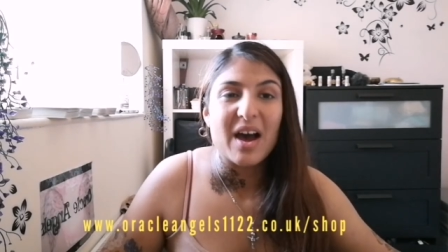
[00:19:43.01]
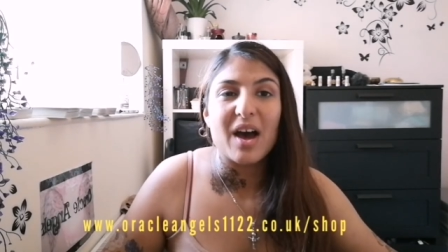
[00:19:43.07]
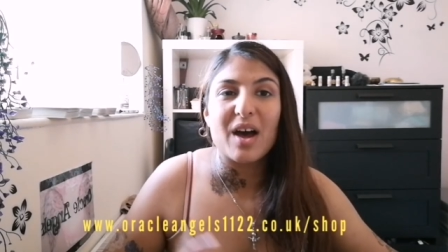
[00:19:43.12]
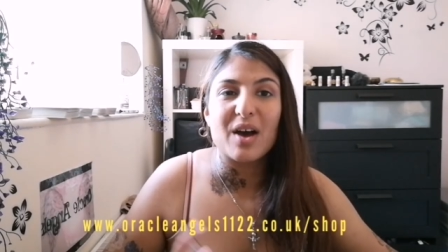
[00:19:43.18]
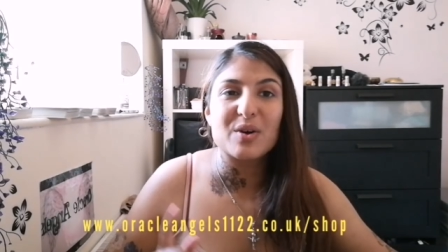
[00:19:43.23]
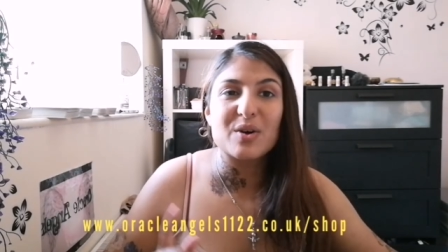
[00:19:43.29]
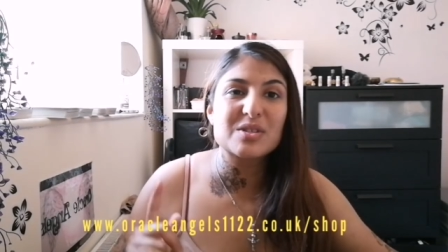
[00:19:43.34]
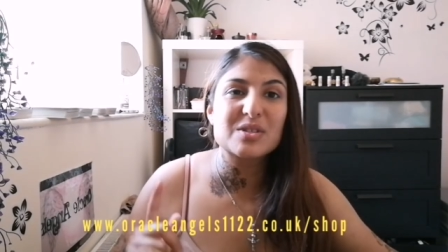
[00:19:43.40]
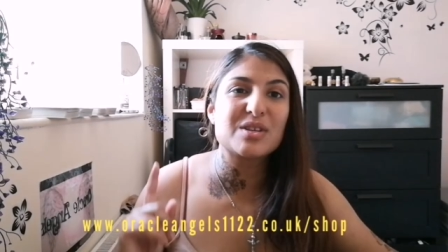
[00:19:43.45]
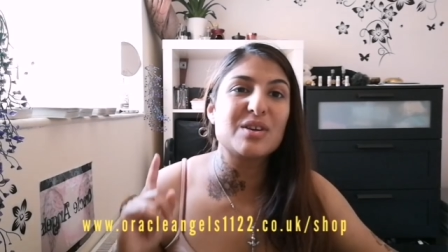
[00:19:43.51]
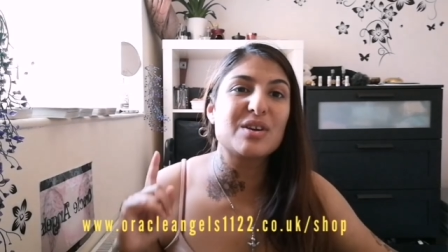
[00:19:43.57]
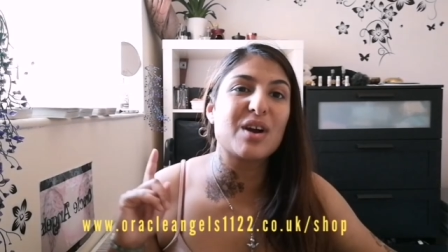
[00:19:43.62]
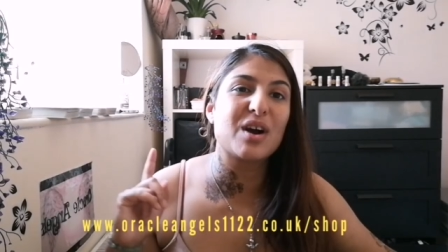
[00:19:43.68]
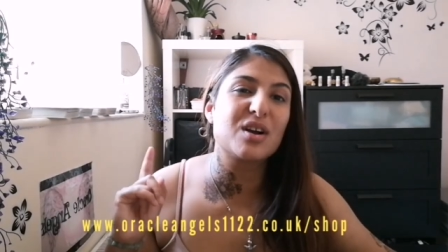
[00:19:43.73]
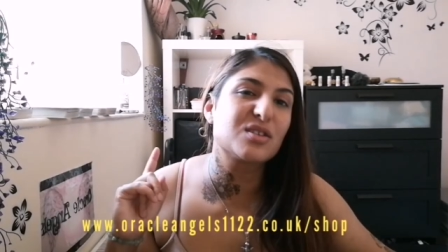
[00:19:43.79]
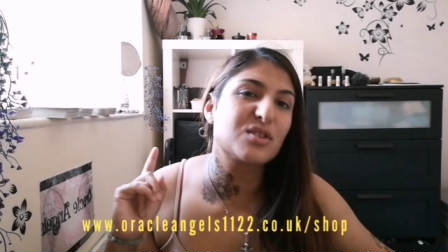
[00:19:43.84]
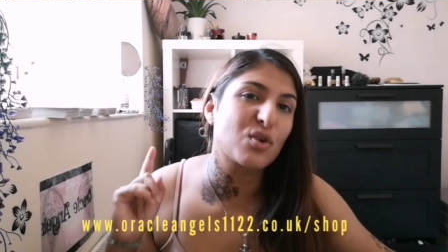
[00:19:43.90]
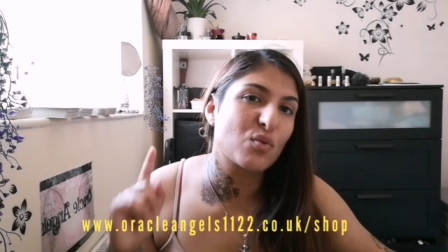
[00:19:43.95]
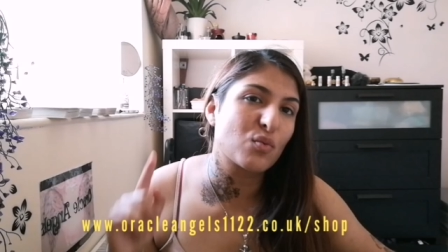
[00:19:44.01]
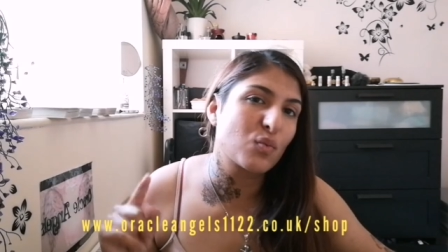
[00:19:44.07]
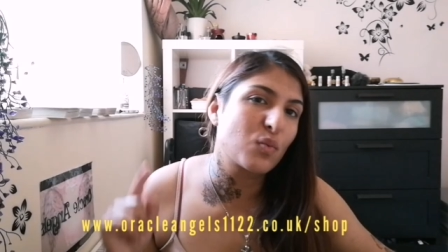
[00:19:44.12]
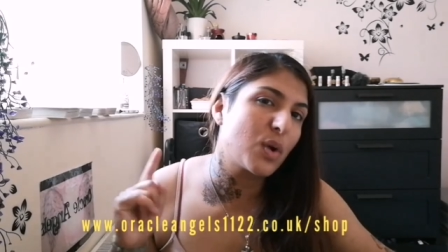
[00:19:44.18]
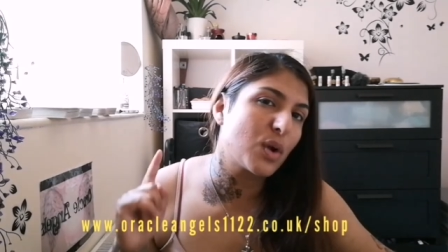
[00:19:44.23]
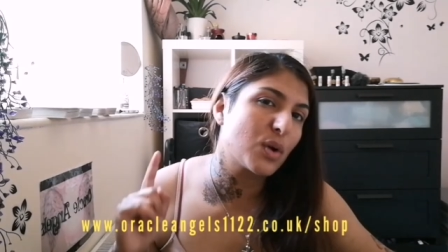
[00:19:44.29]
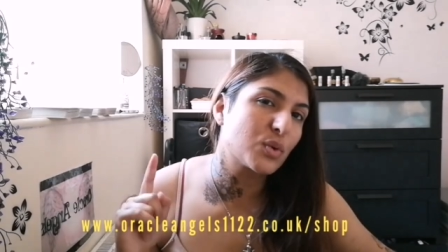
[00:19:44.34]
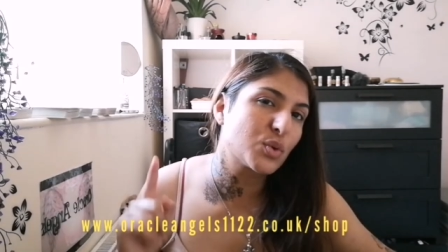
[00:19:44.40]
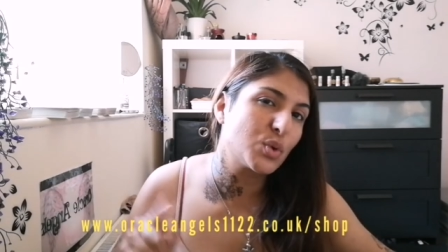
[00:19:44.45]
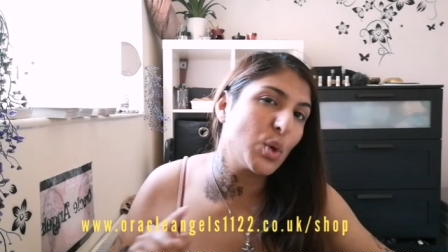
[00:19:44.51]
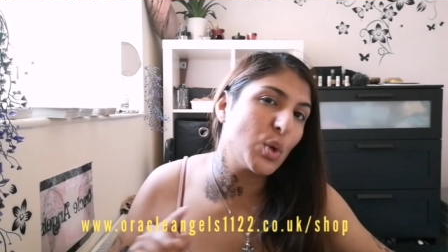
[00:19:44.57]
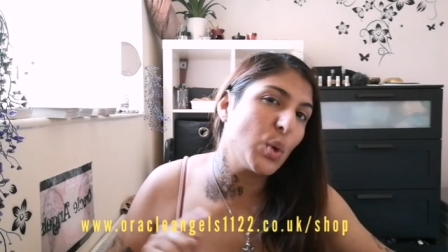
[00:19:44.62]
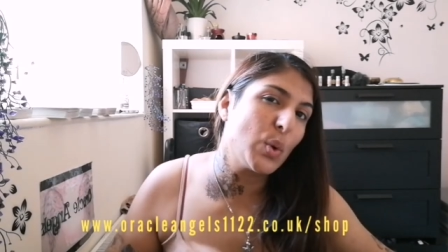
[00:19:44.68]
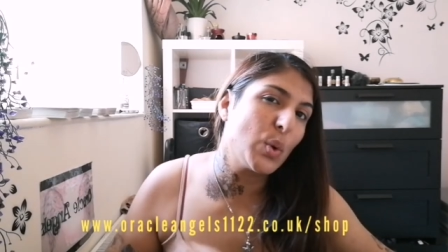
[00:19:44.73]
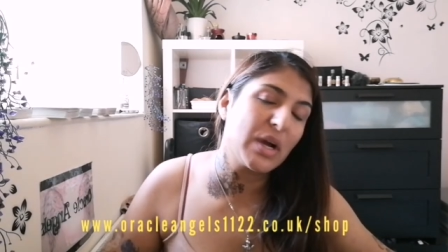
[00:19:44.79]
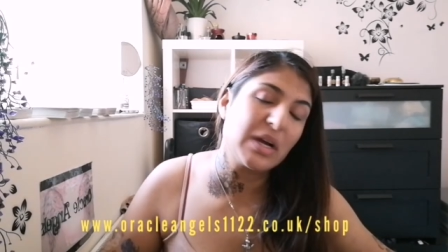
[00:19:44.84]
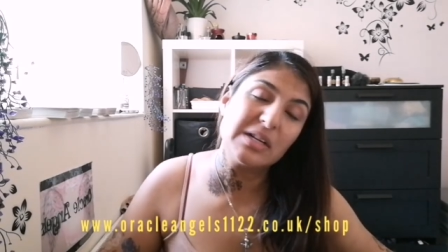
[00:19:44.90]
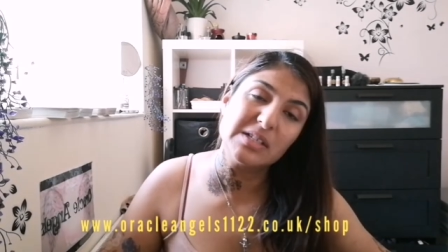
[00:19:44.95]
I'll see you guys real
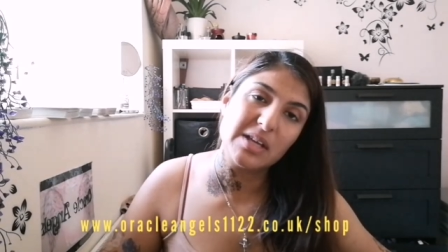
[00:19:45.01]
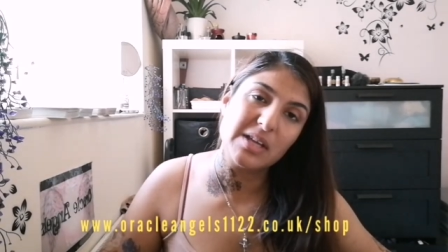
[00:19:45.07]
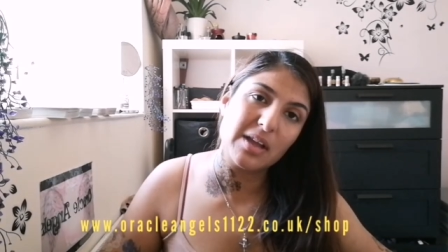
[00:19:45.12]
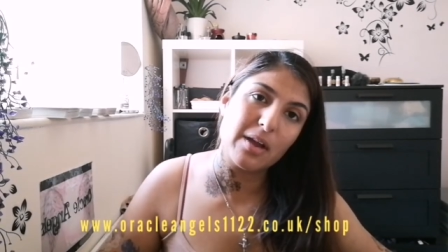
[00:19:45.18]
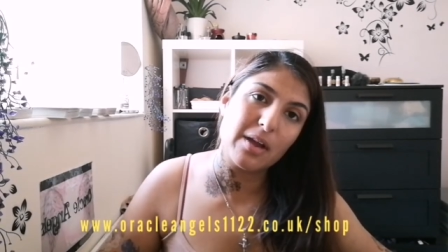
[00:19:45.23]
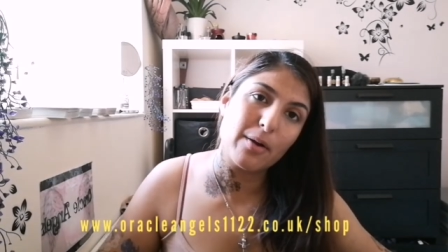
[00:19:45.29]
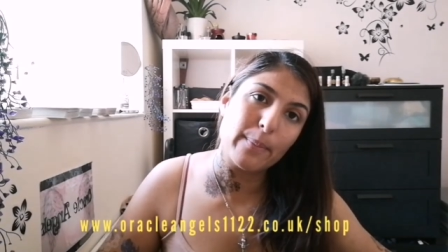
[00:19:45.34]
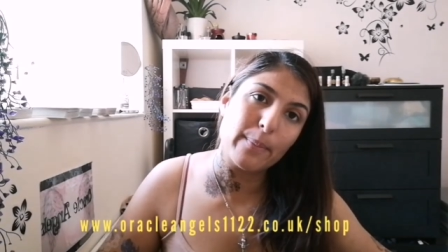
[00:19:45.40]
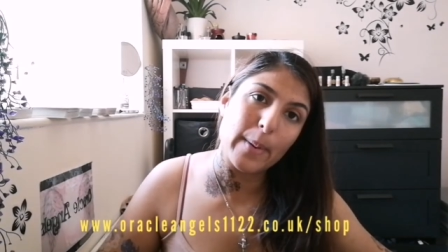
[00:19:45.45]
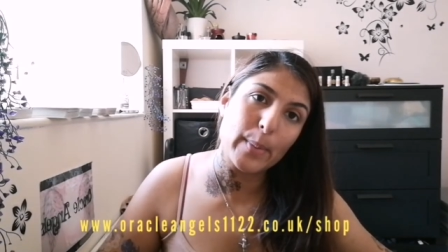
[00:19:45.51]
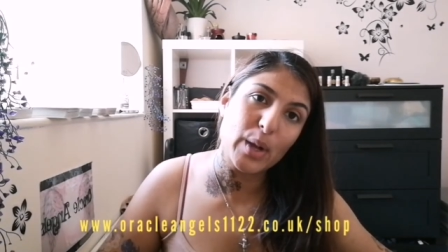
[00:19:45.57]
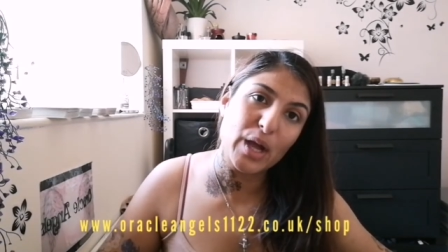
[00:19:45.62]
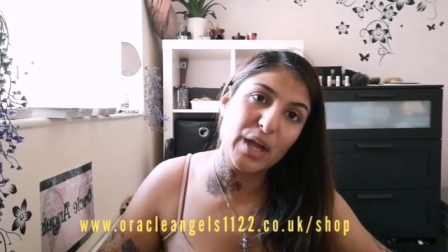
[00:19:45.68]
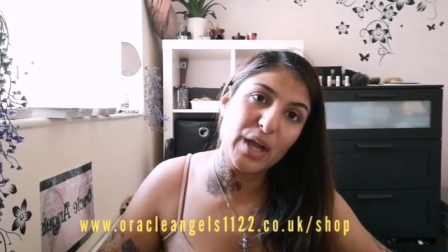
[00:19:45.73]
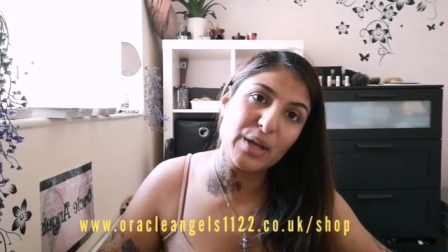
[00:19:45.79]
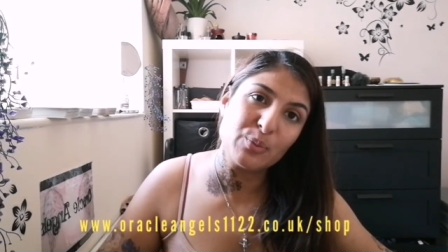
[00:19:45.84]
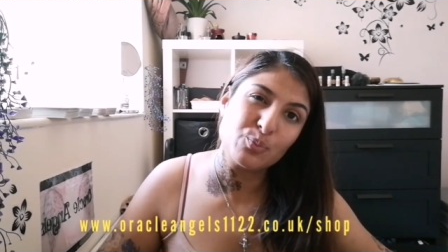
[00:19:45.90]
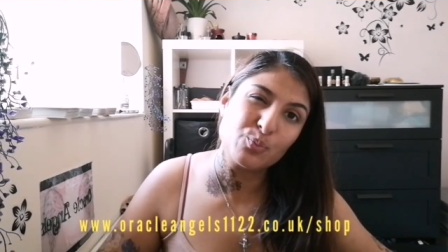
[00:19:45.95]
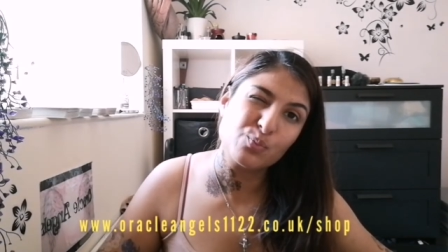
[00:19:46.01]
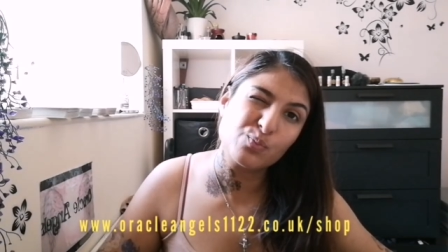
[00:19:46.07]
soon. Take care. Bye bye.